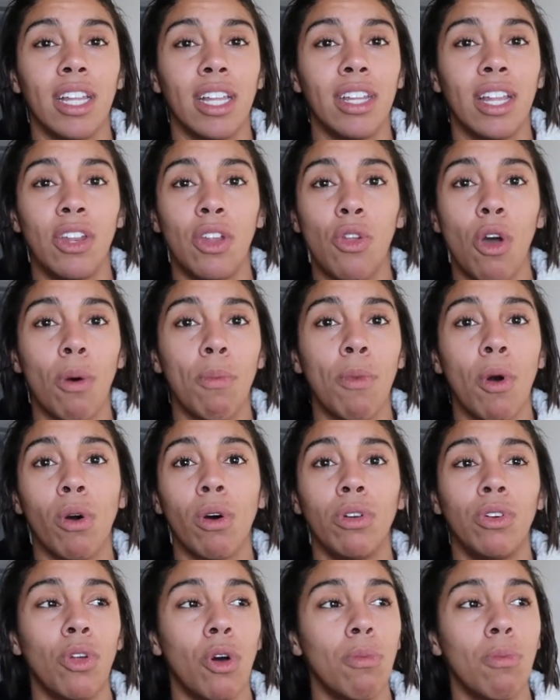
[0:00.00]
no
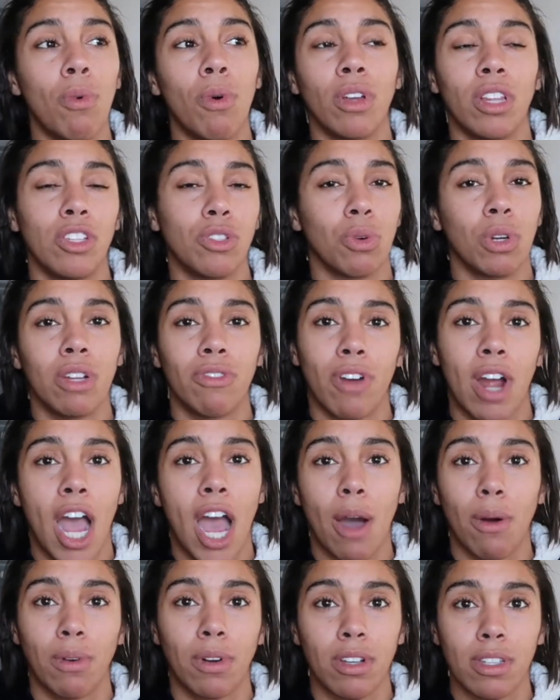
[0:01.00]
more than 24
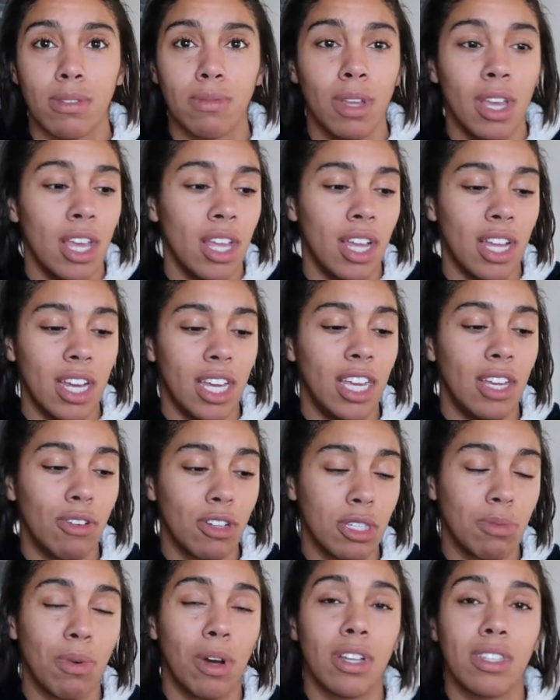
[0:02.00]
hours, and he
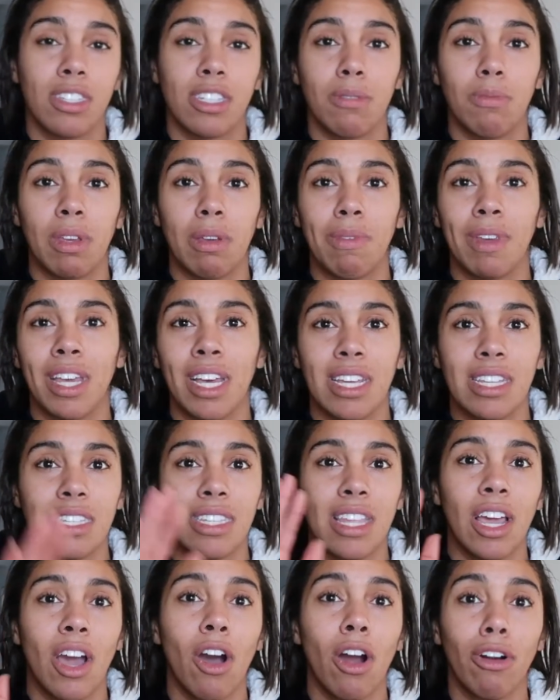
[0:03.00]
responds to me
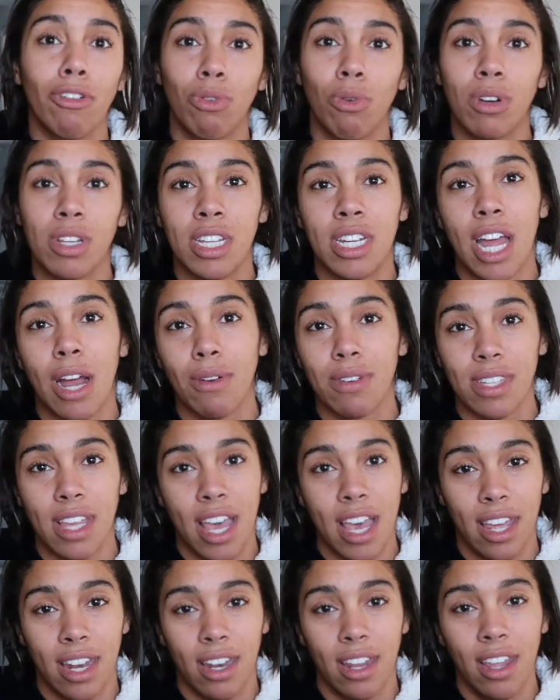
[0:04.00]
because they are 14 hours
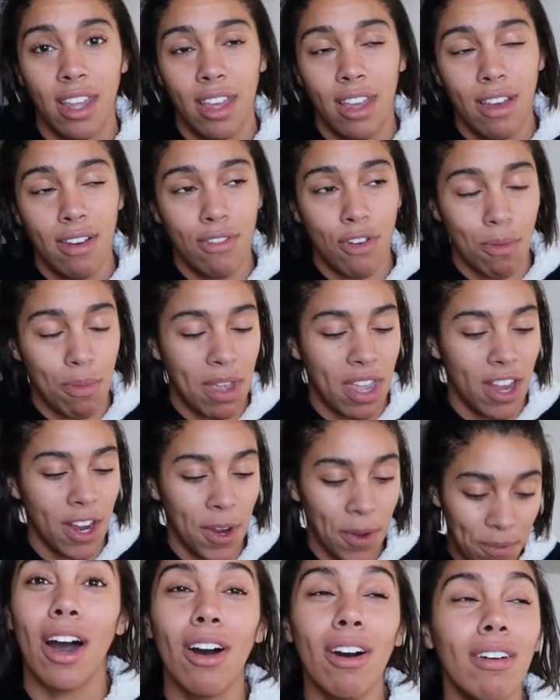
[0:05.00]
ahead from
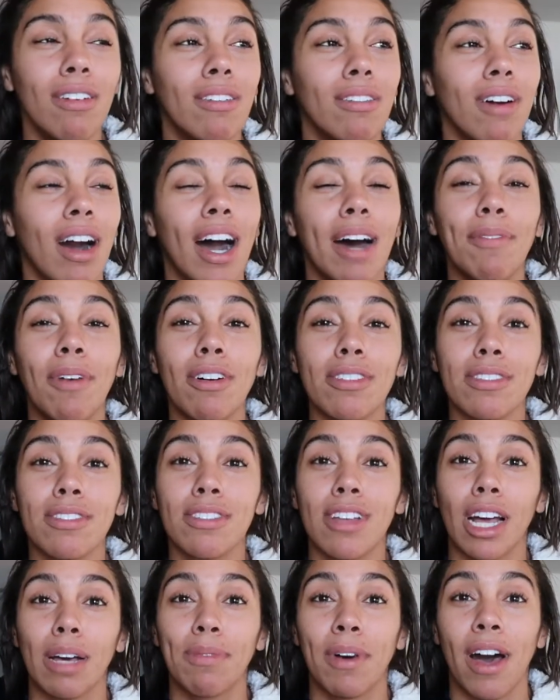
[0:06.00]
here. Oh, I'm also
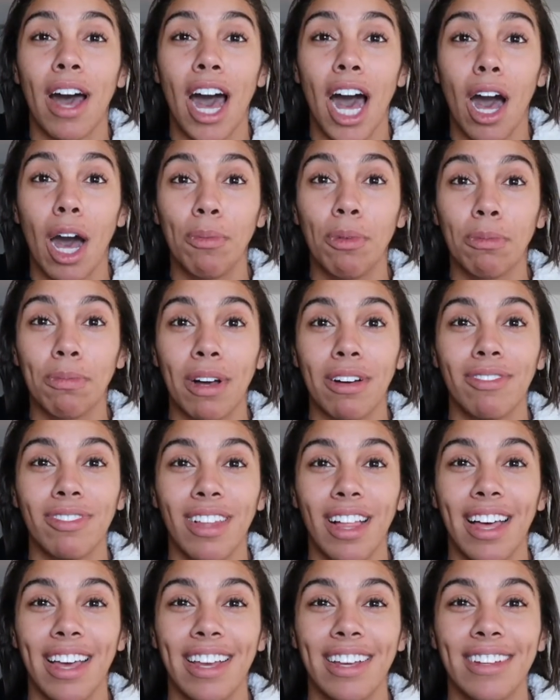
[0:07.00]
gonna talk about how I booked my
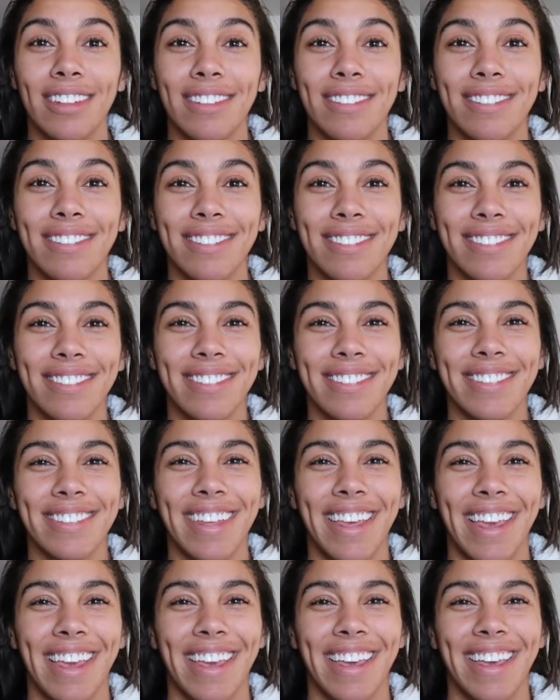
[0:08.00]
flight.
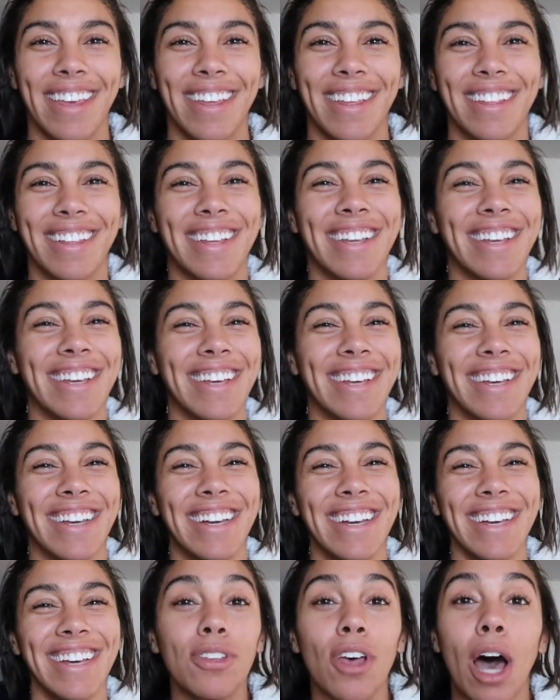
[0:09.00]
Yeah.
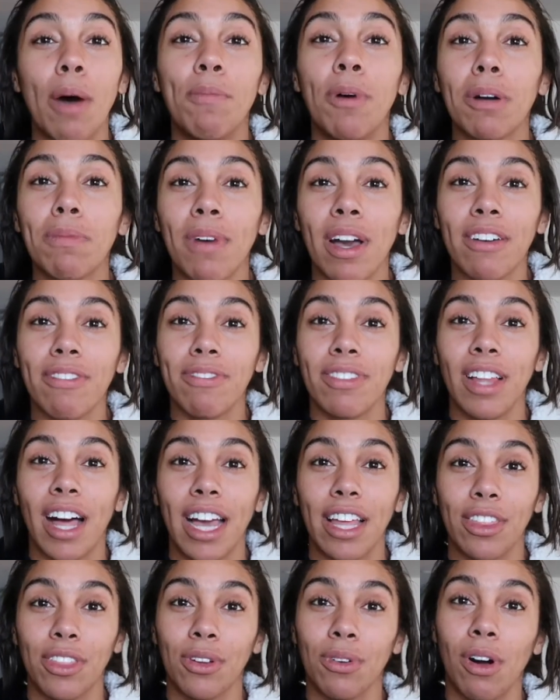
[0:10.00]
So I booked my
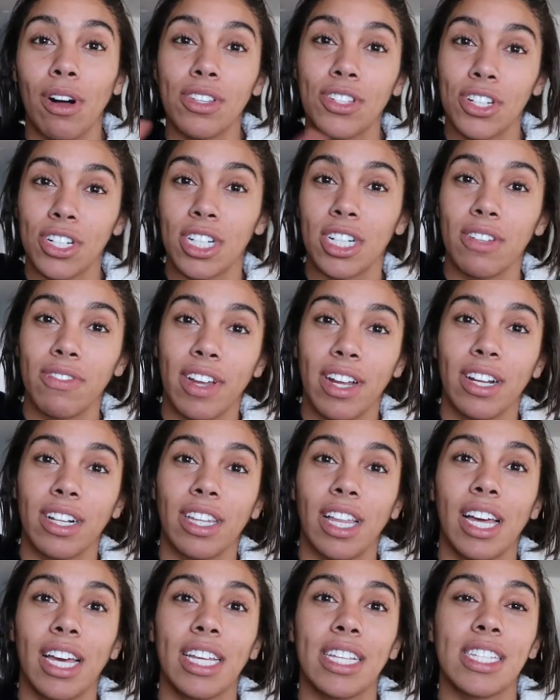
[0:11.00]
flight through Alternative
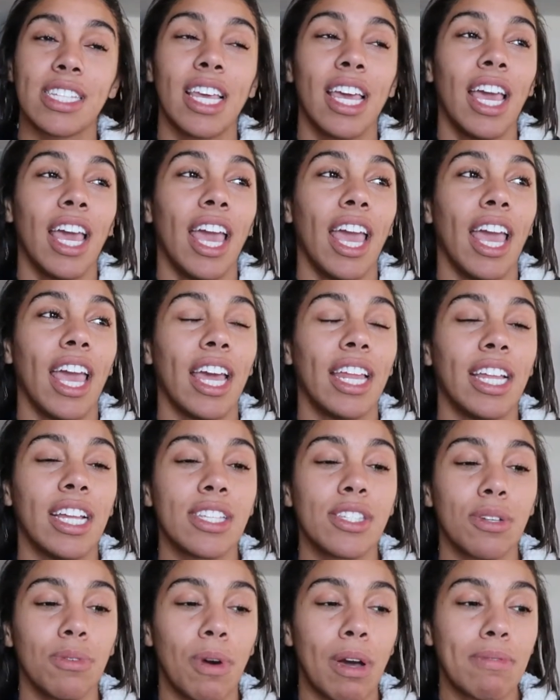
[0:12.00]
Airlines, and
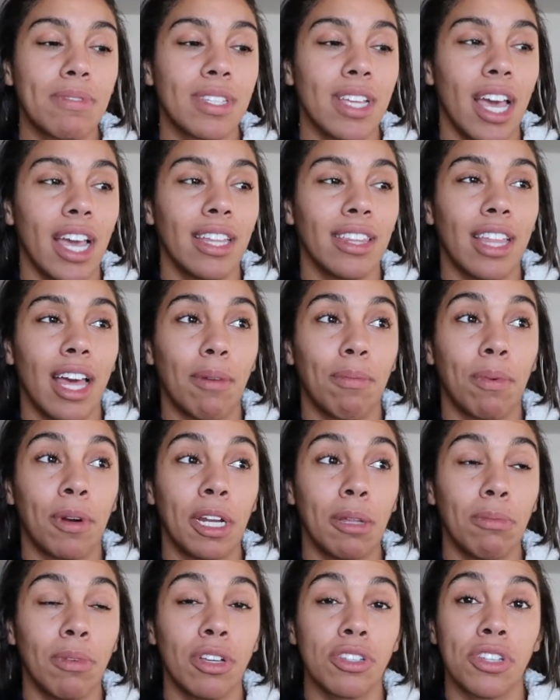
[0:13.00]
it's a website that
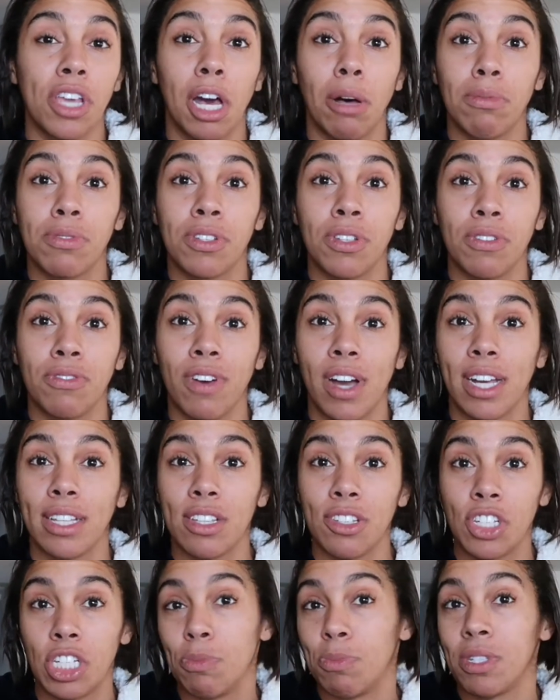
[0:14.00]
pretty much helps you
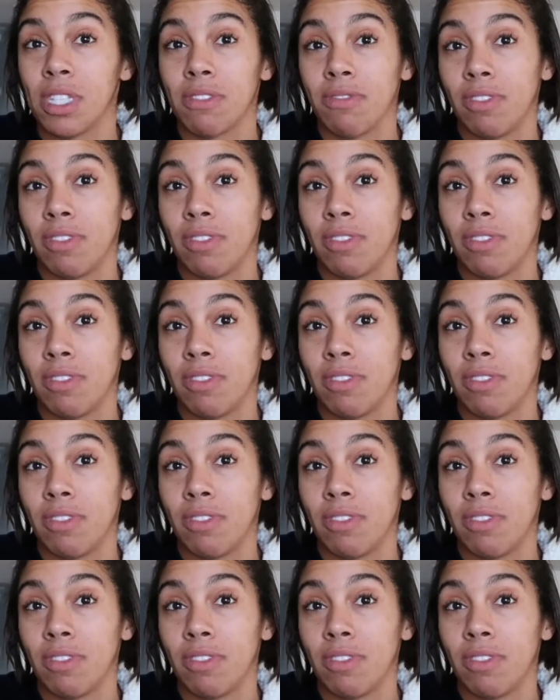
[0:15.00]
find the cheapest